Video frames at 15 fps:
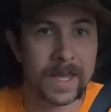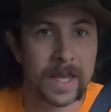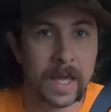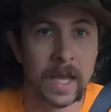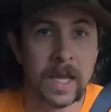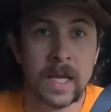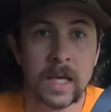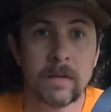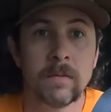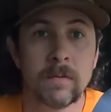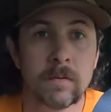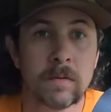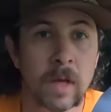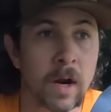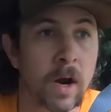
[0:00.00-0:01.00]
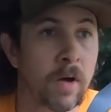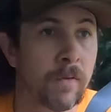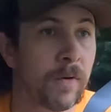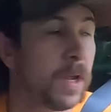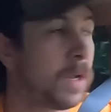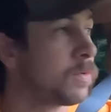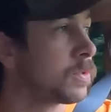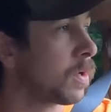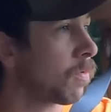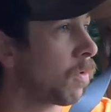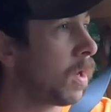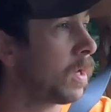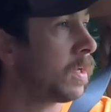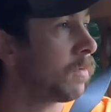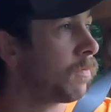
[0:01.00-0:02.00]
he had offered he was gonna
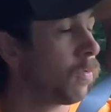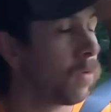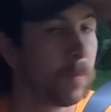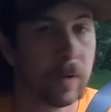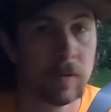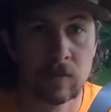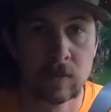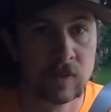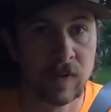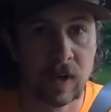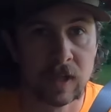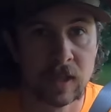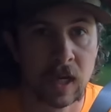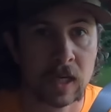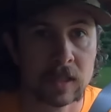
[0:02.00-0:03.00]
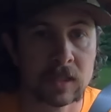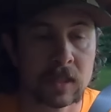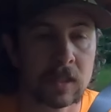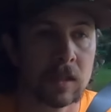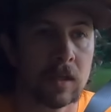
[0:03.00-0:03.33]
rake it for me, which is fantastic.